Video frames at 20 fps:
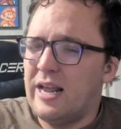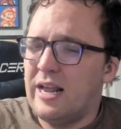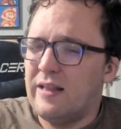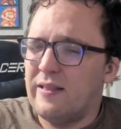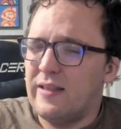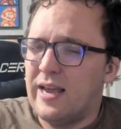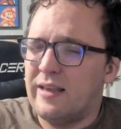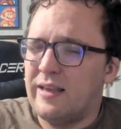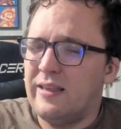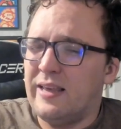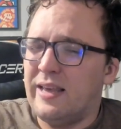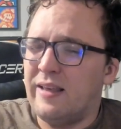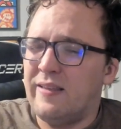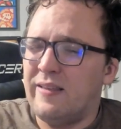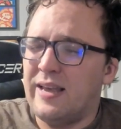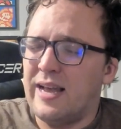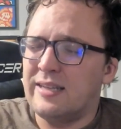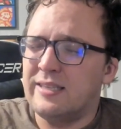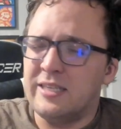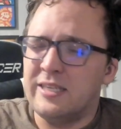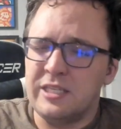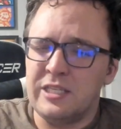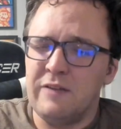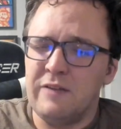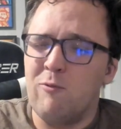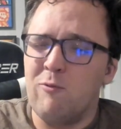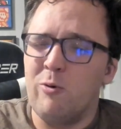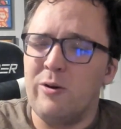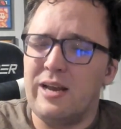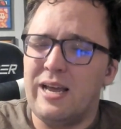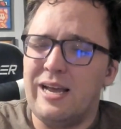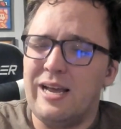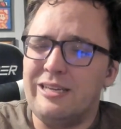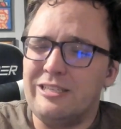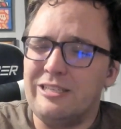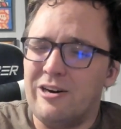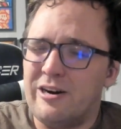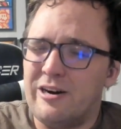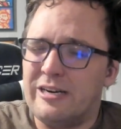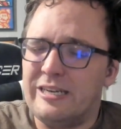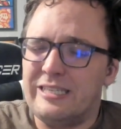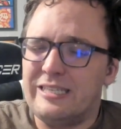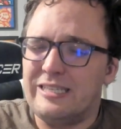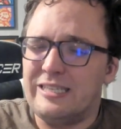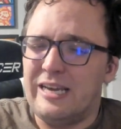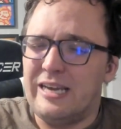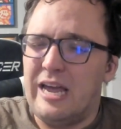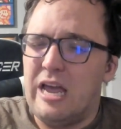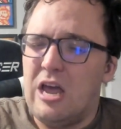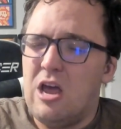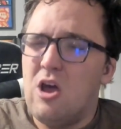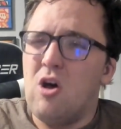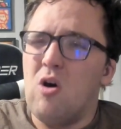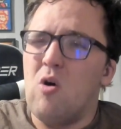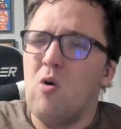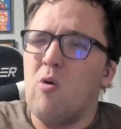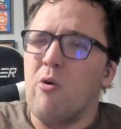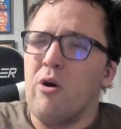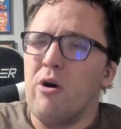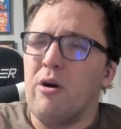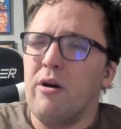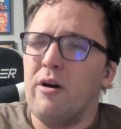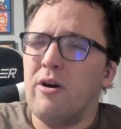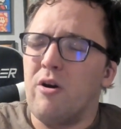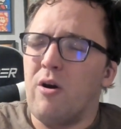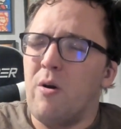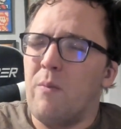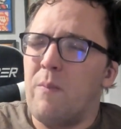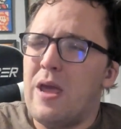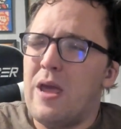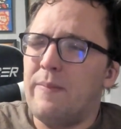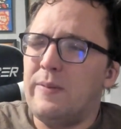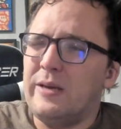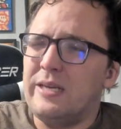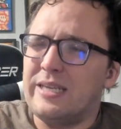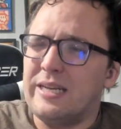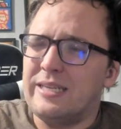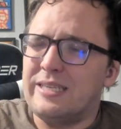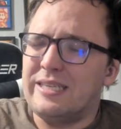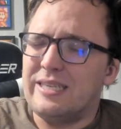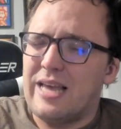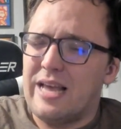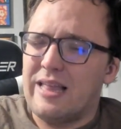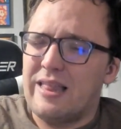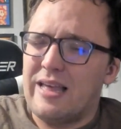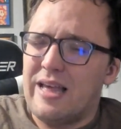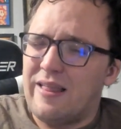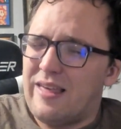think like the N64 days, honestly, or maybe since like the